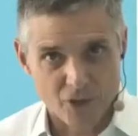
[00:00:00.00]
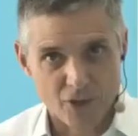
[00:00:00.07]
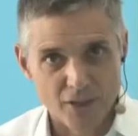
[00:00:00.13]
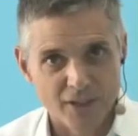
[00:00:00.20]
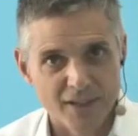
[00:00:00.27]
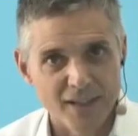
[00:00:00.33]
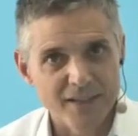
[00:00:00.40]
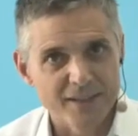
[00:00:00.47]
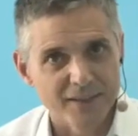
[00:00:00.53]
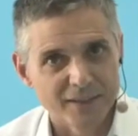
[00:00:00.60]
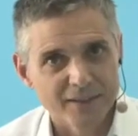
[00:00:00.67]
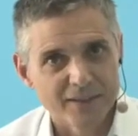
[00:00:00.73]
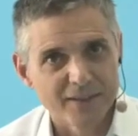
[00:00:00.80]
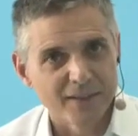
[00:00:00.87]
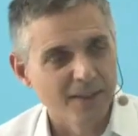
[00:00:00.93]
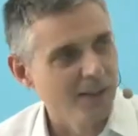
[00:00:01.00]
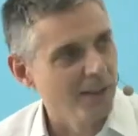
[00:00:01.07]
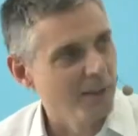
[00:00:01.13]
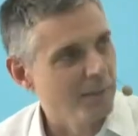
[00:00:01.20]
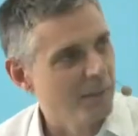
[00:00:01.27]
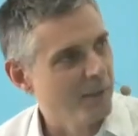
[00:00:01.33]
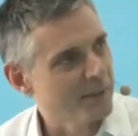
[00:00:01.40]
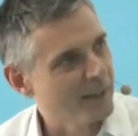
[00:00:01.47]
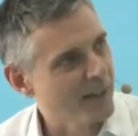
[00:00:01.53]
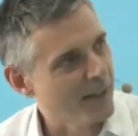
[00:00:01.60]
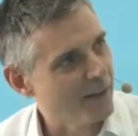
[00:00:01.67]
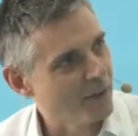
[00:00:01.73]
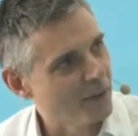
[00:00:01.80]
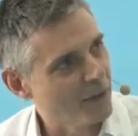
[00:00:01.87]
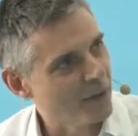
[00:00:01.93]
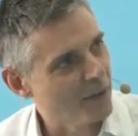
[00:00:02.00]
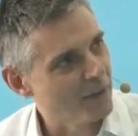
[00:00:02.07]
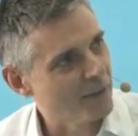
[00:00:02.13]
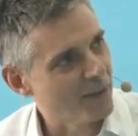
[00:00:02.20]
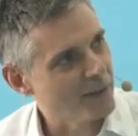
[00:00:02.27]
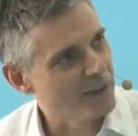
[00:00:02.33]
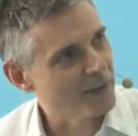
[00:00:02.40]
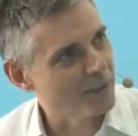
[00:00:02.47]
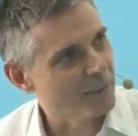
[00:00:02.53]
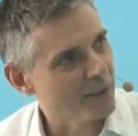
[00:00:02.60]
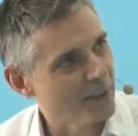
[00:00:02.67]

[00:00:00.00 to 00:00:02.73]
show you the data and carry on the conversation.